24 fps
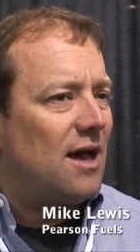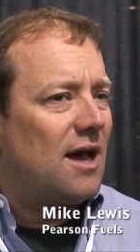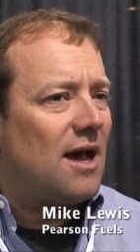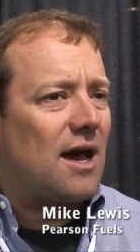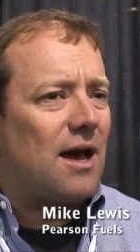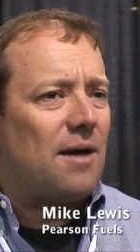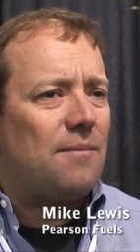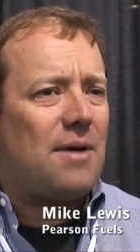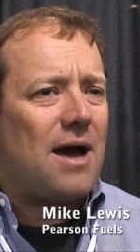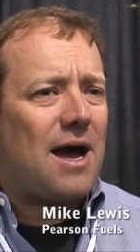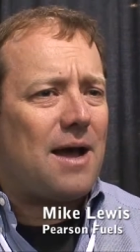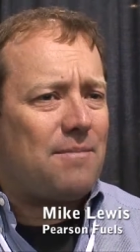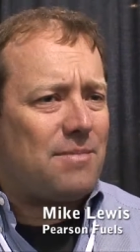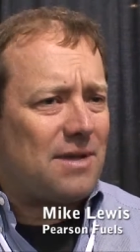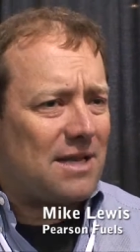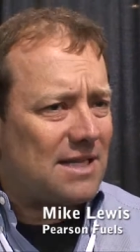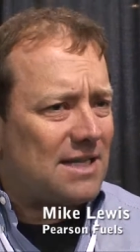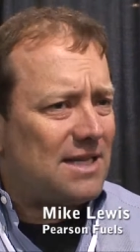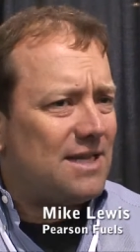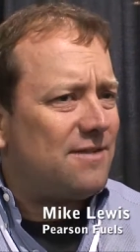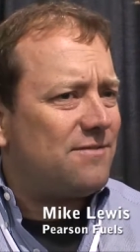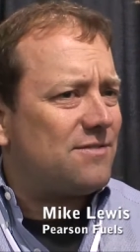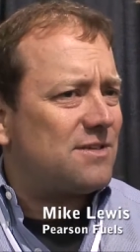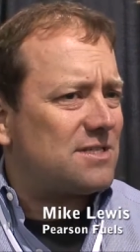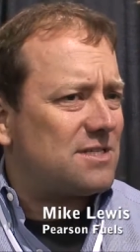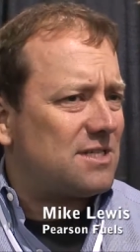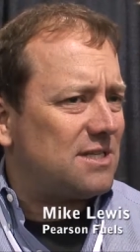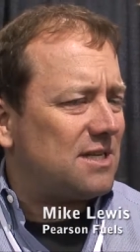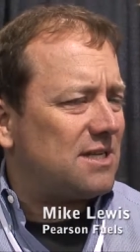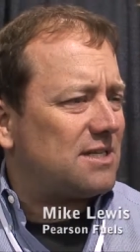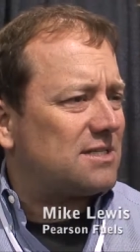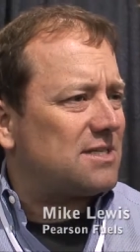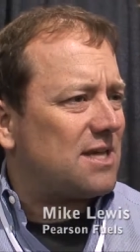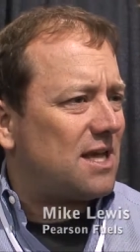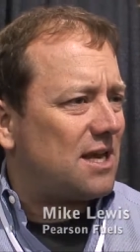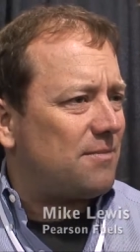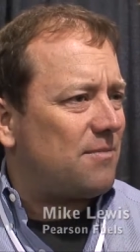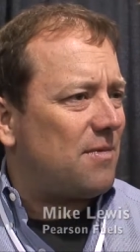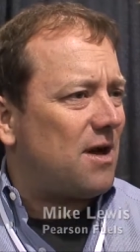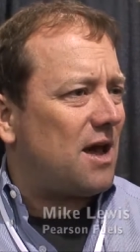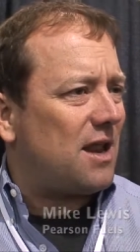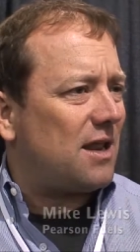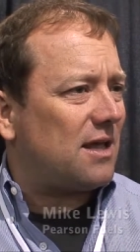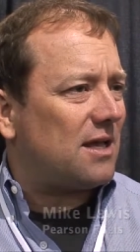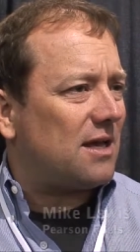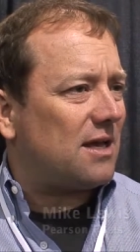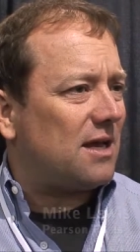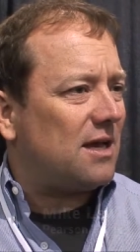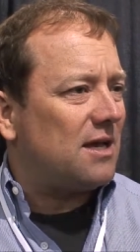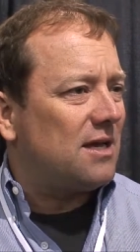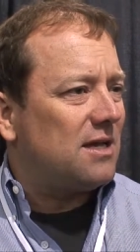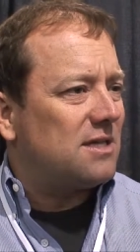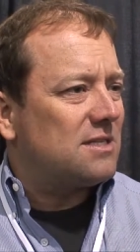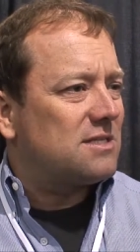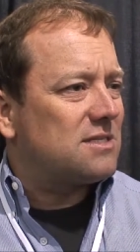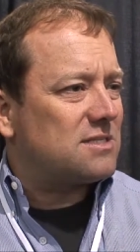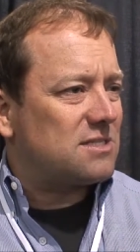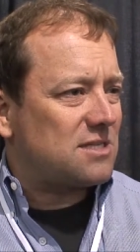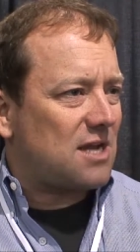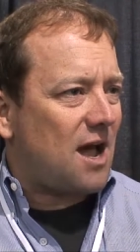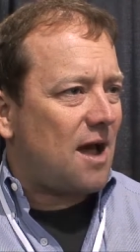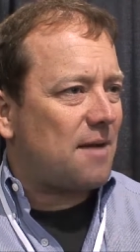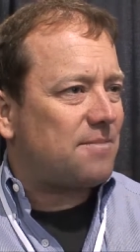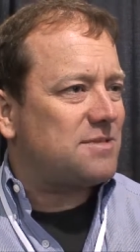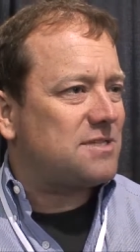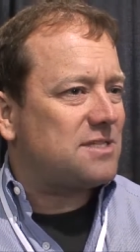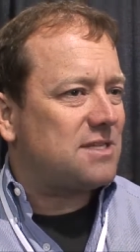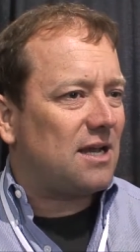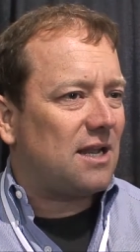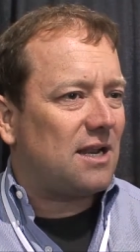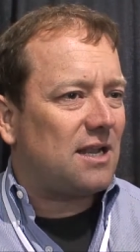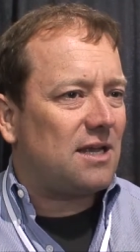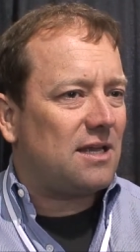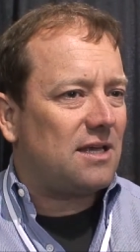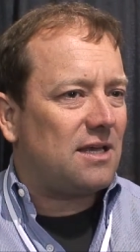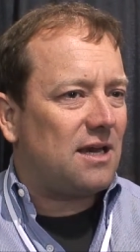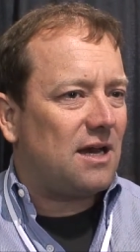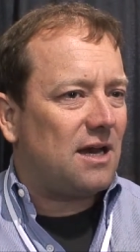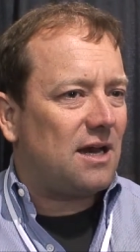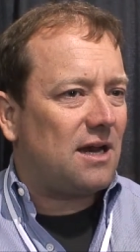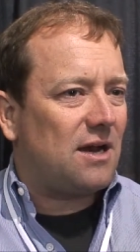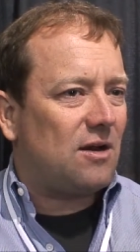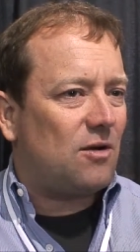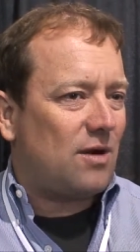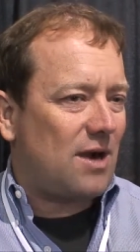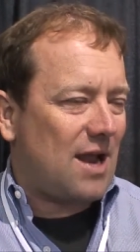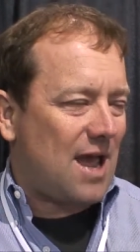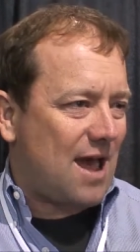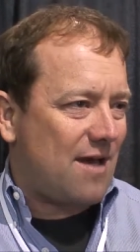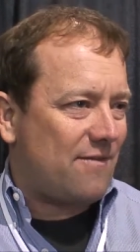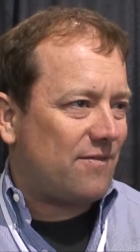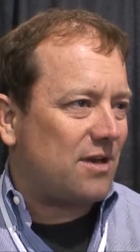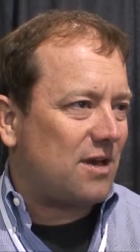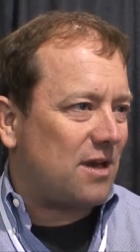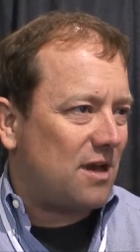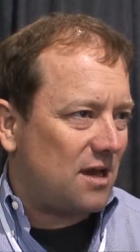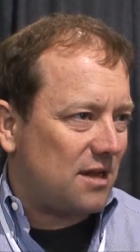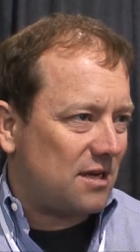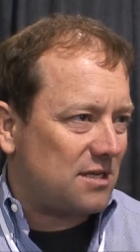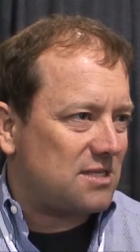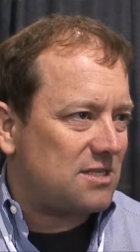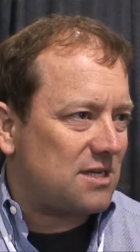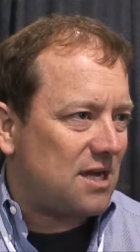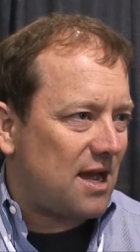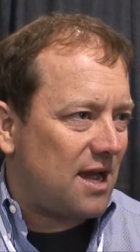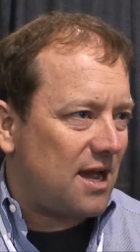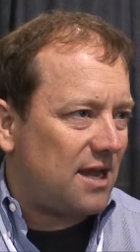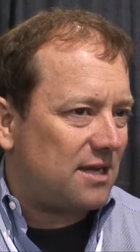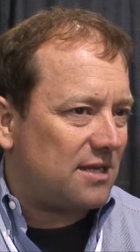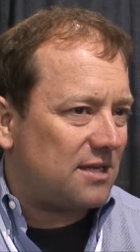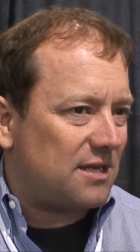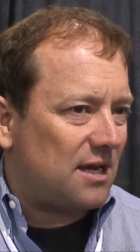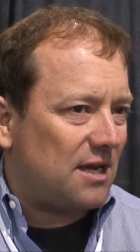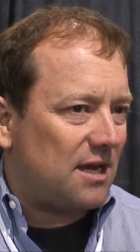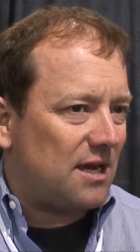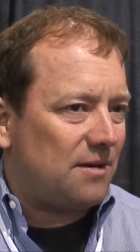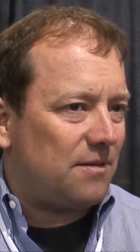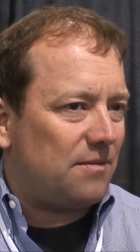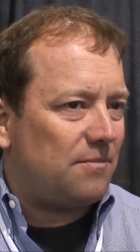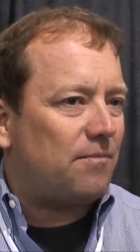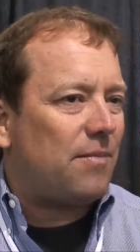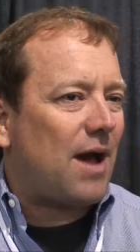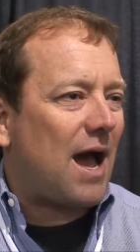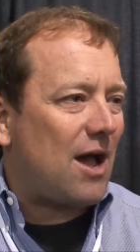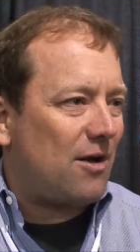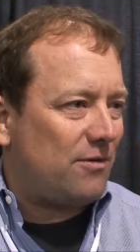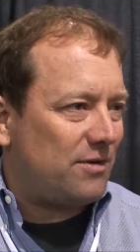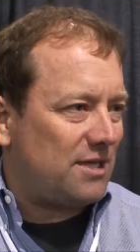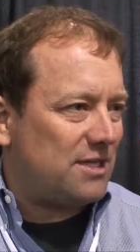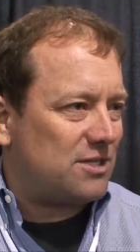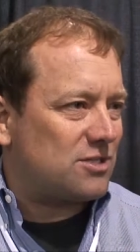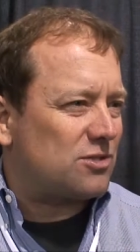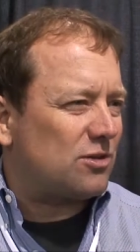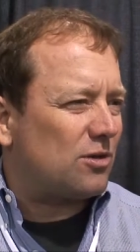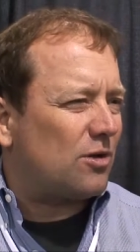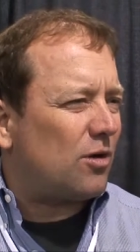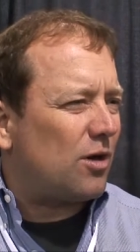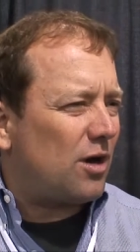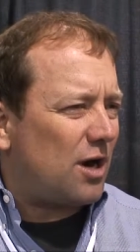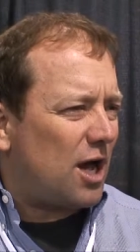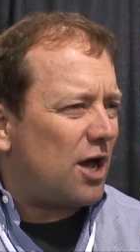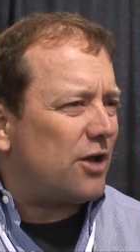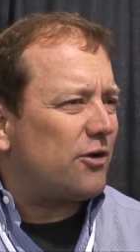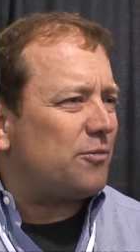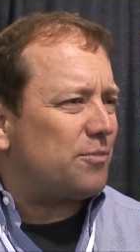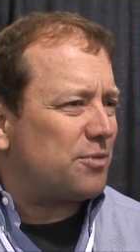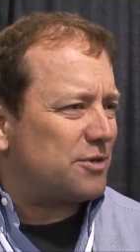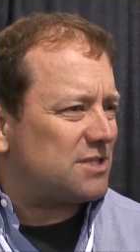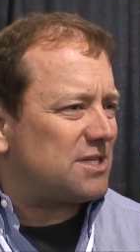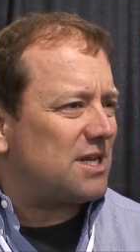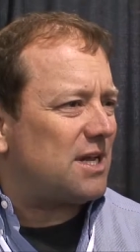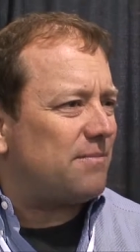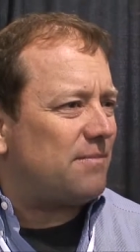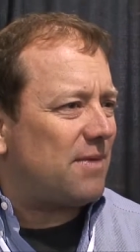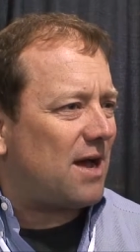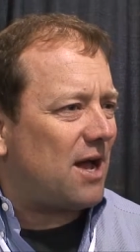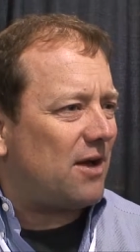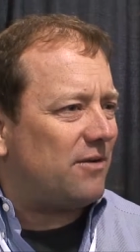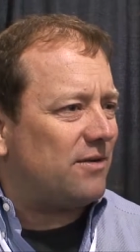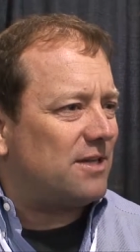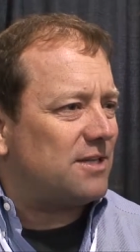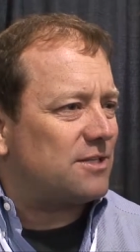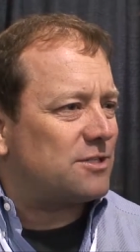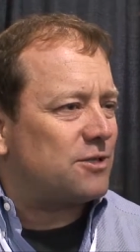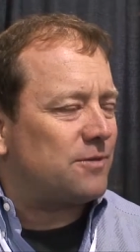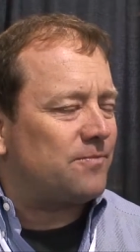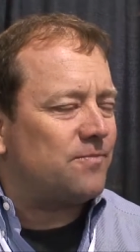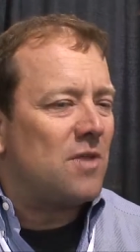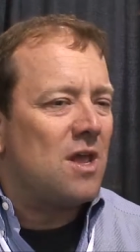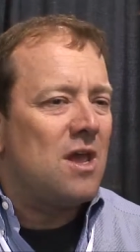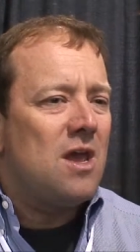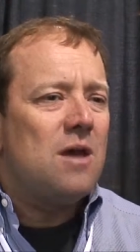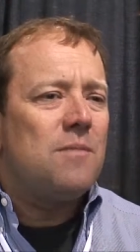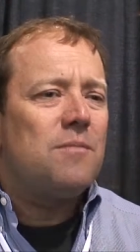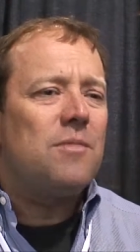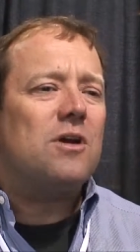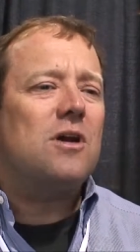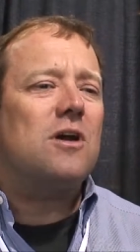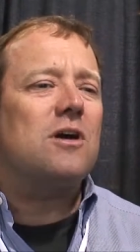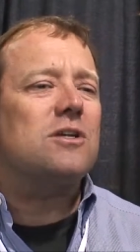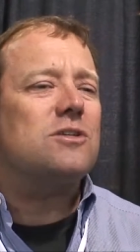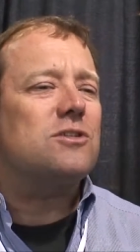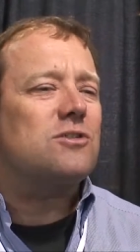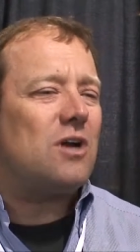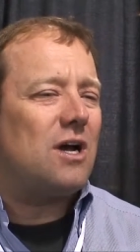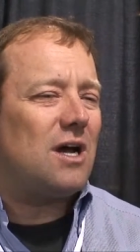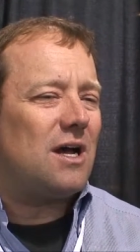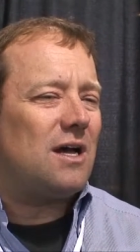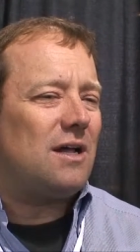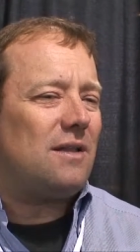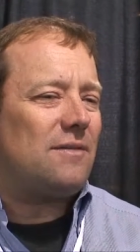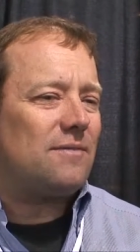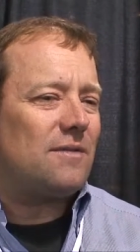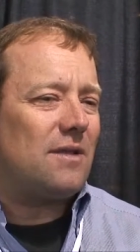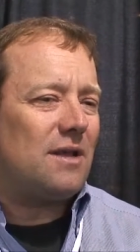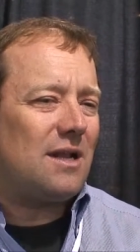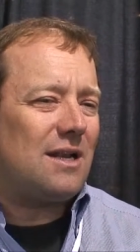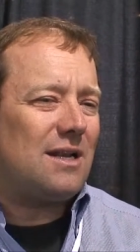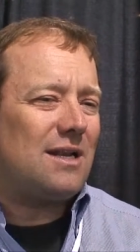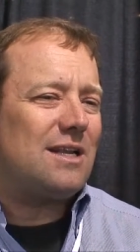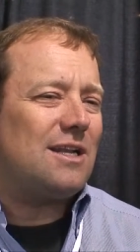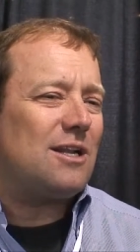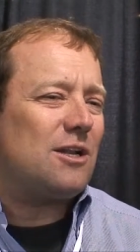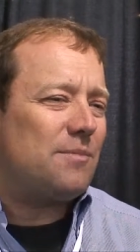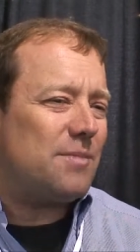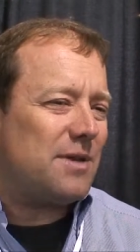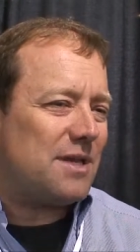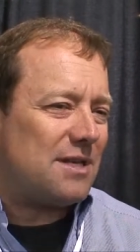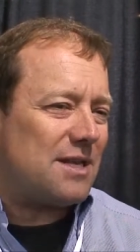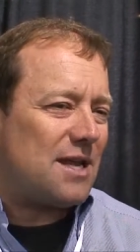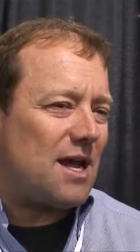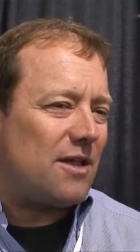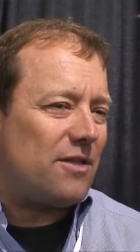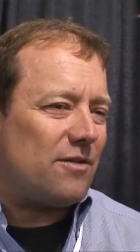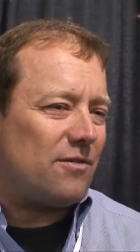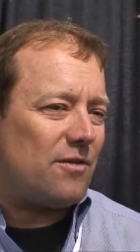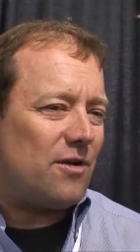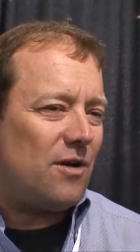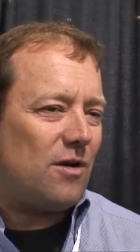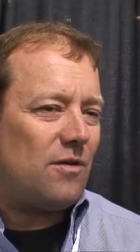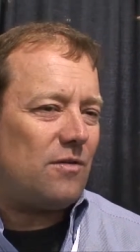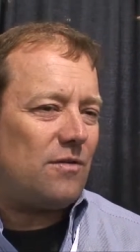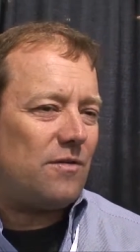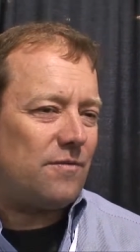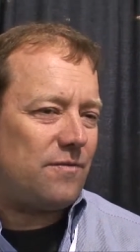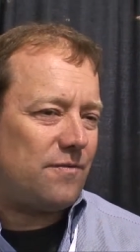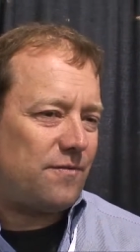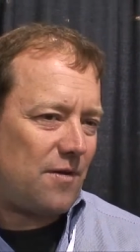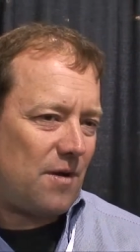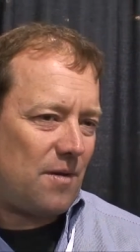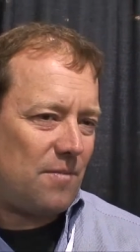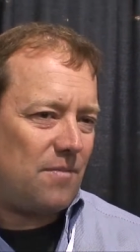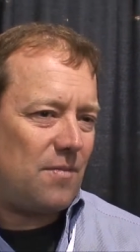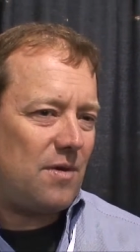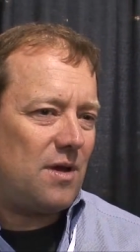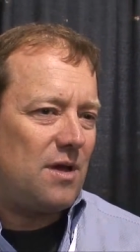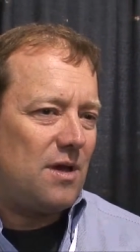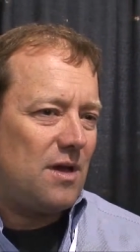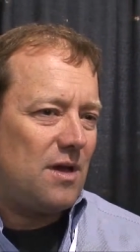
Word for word: Uh, I believe the city of Santa Monica stopped selling uh, or having on site uh, biodiesel or 100% biodiesel because a little bit down the road from